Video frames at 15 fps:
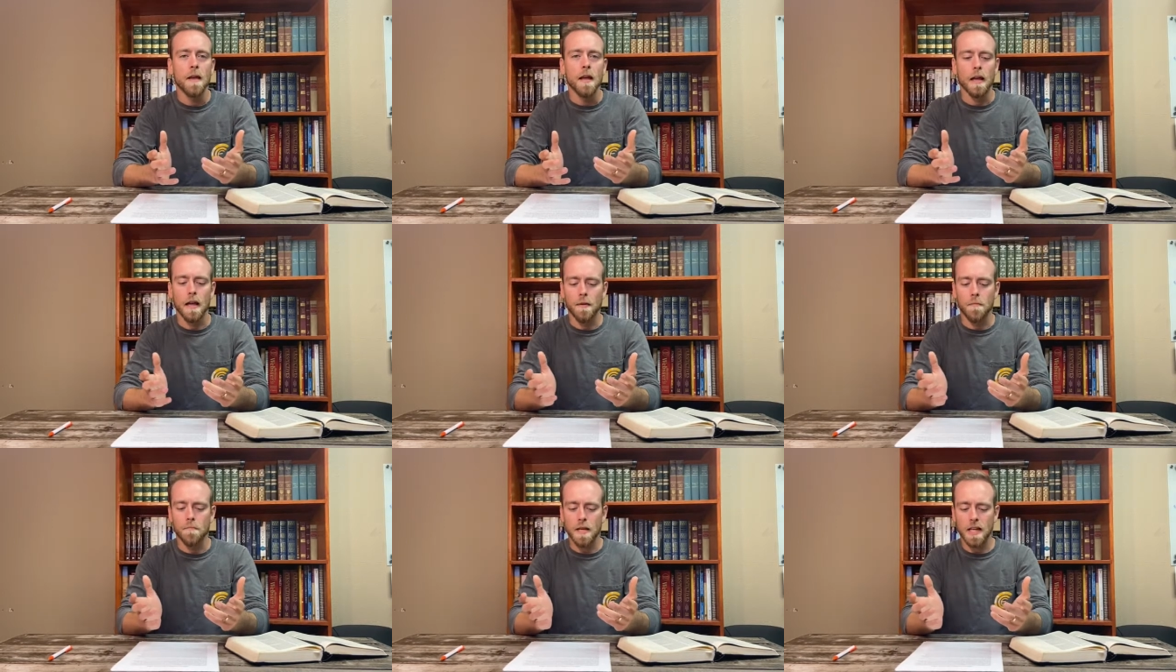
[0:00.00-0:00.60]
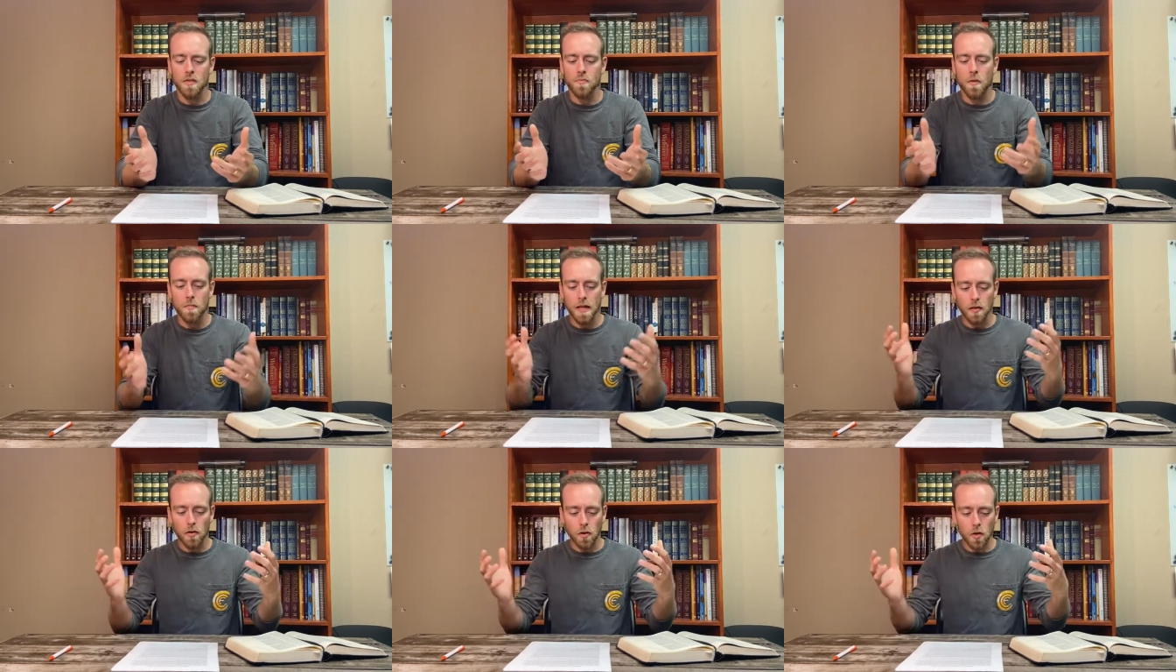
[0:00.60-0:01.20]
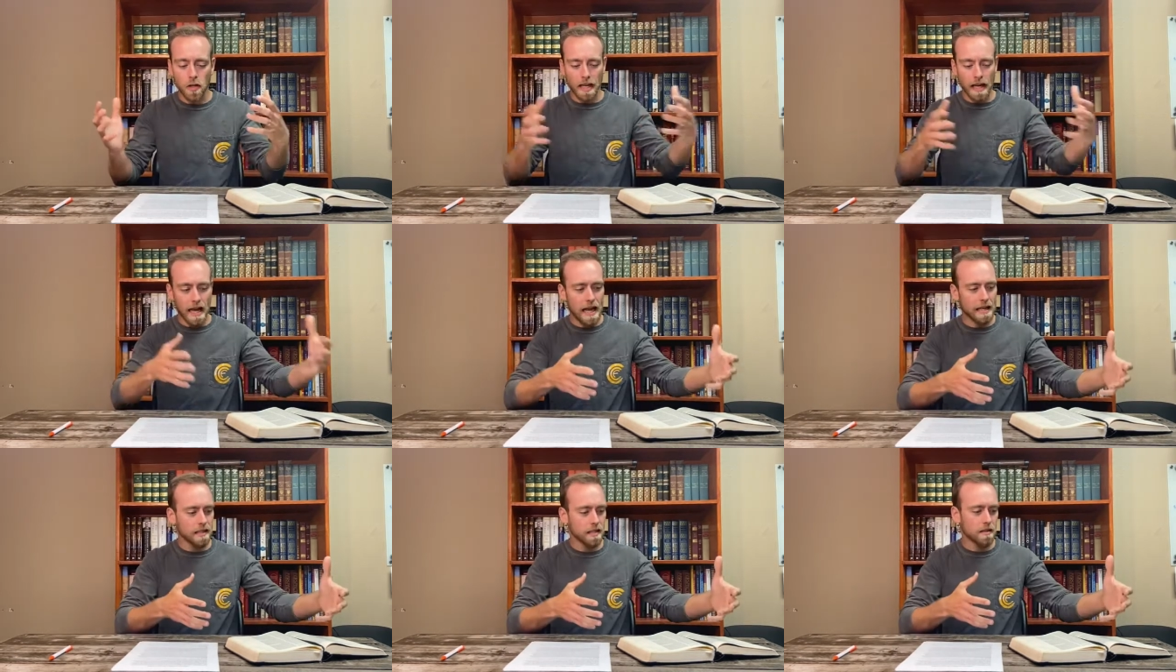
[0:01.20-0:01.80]
Um, because when we look
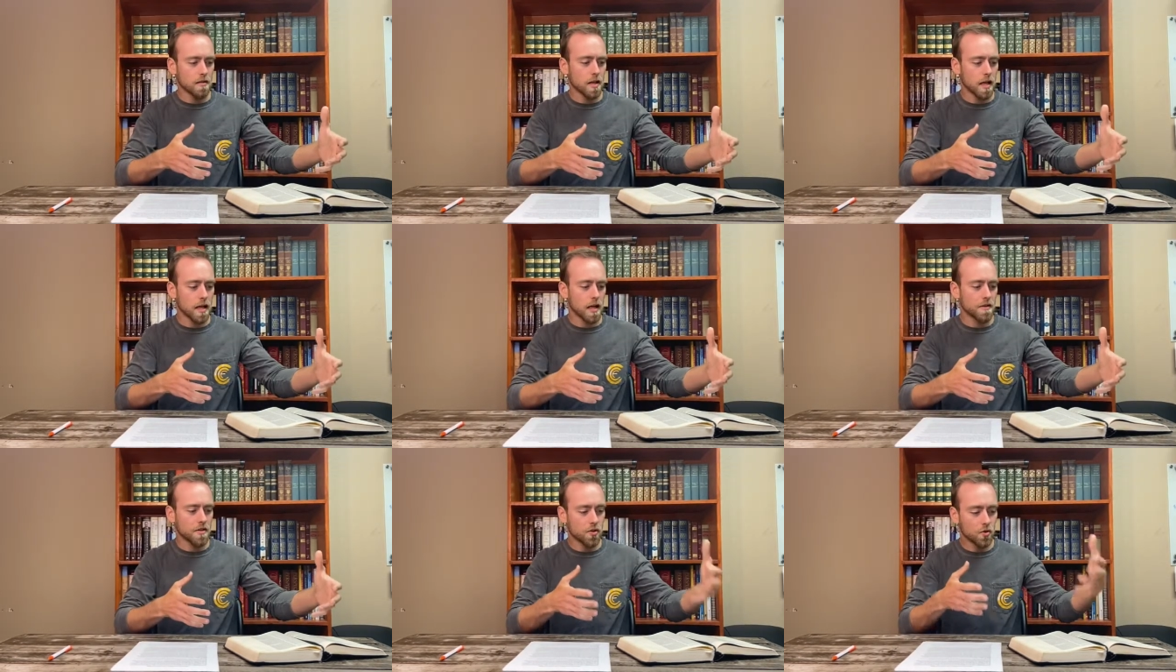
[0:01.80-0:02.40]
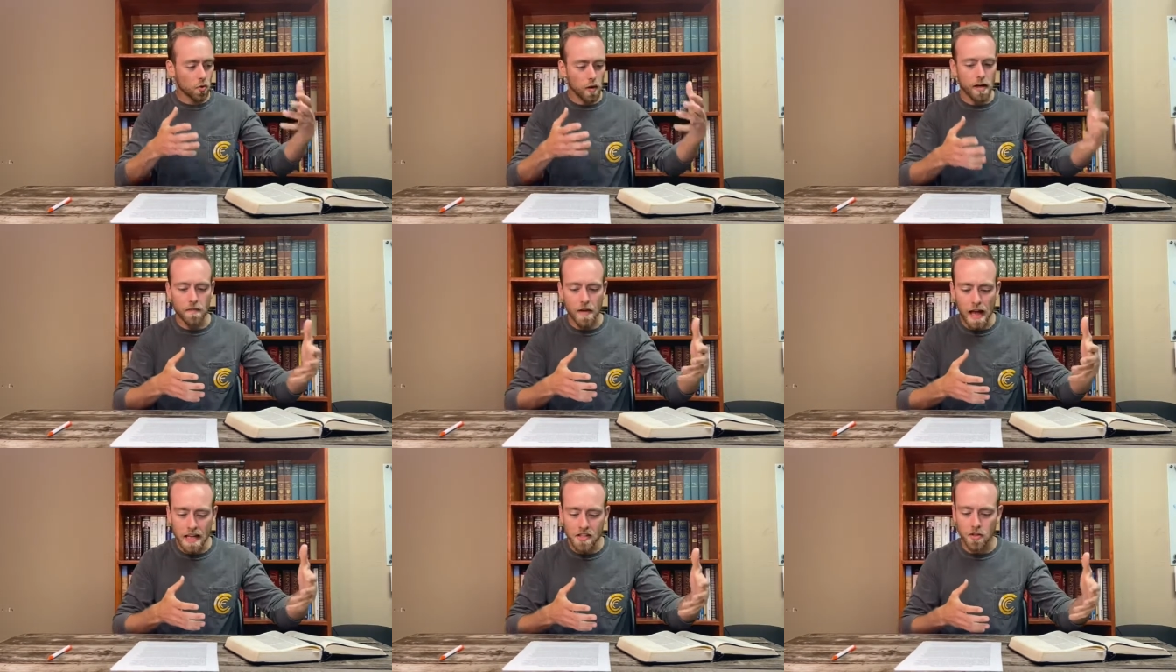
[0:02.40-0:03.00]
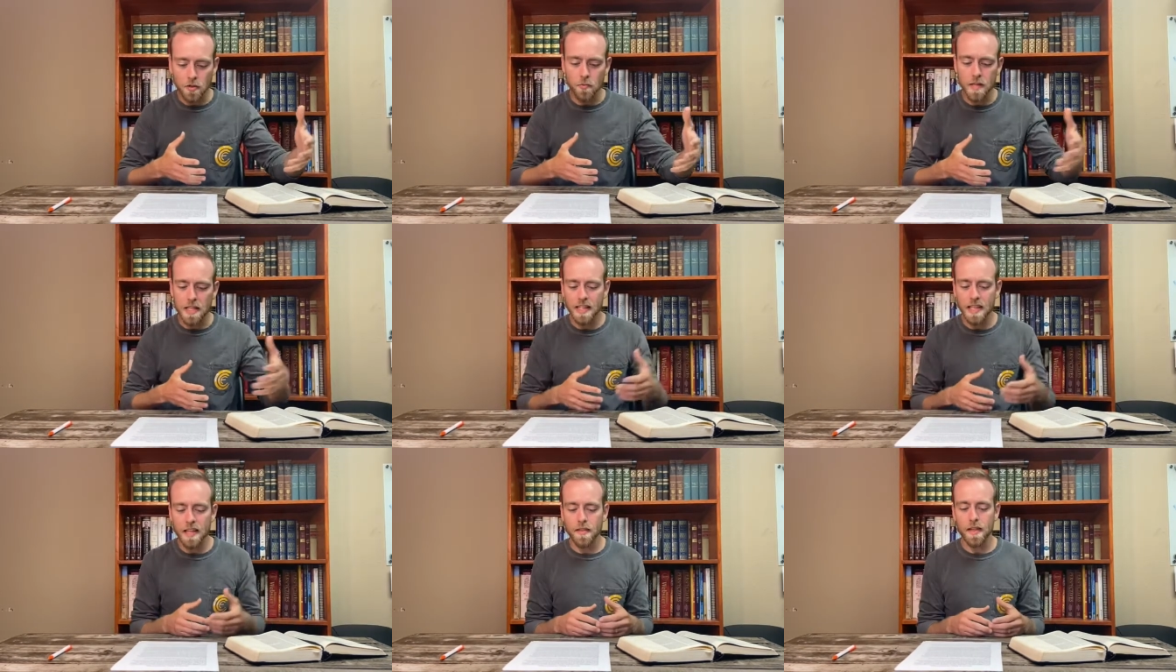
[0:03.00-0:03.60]
at uh, the story of Esther, we
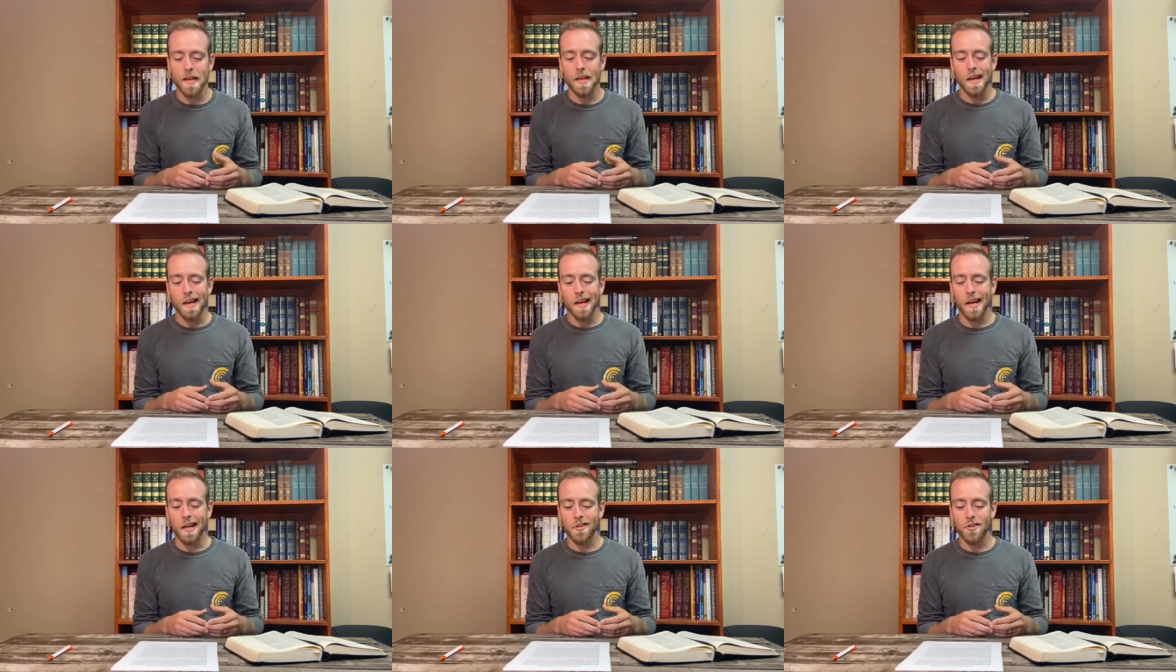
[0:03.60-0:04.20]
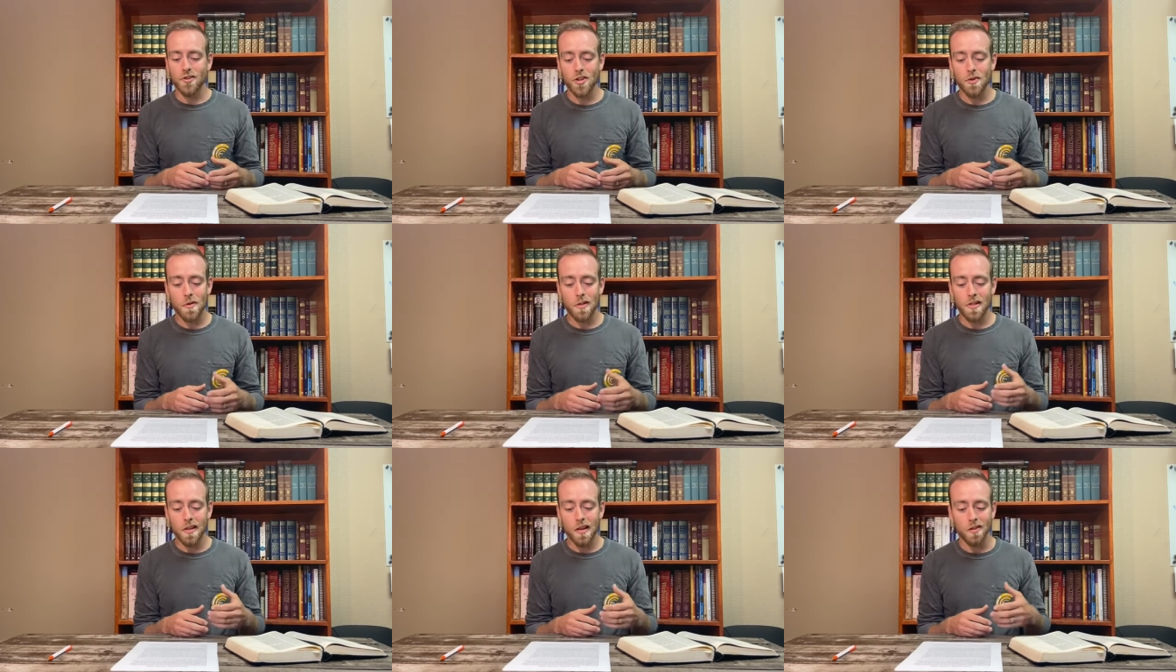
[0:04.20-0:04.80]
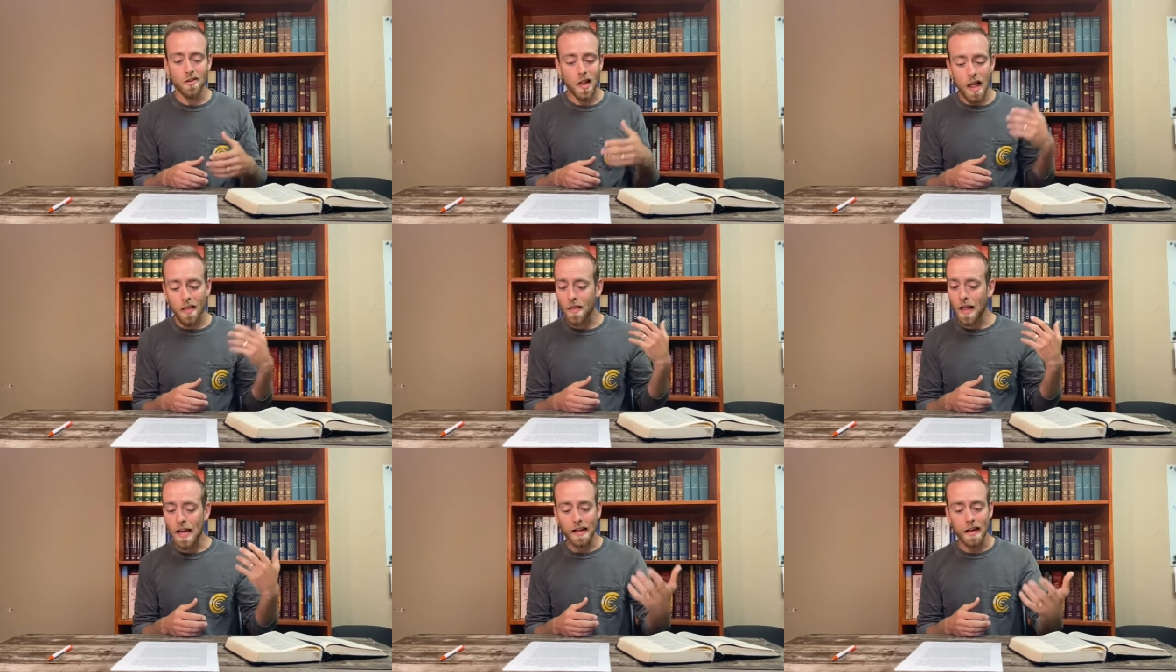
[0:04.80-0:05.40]
see that uh, she was a
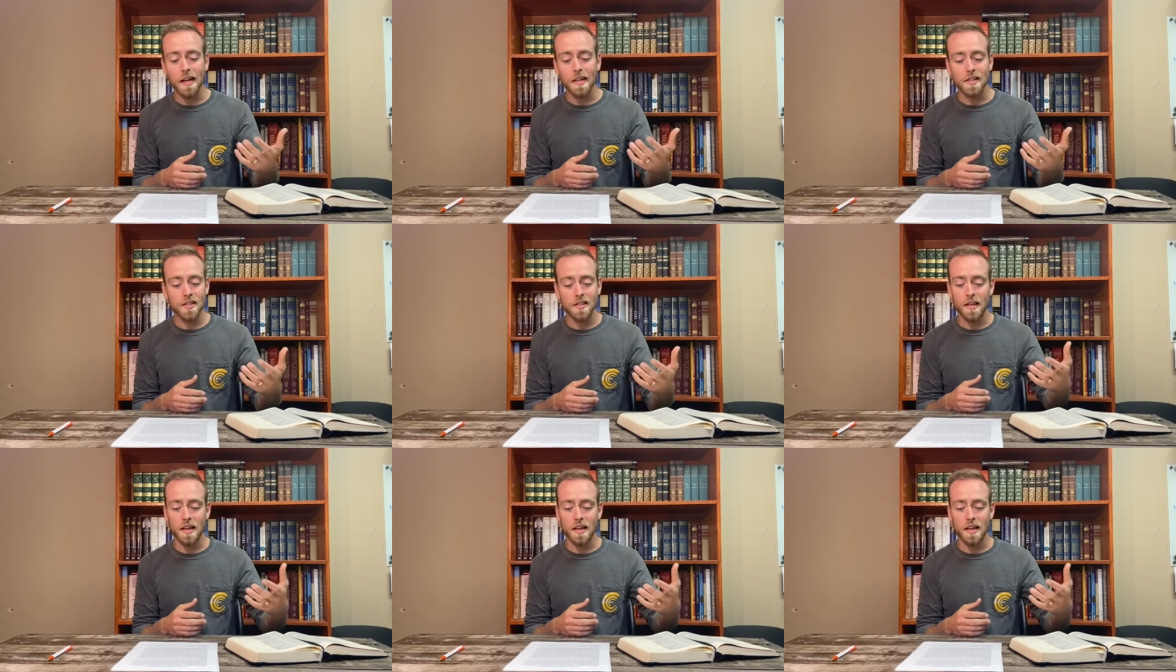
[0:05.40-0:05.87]
lot like us,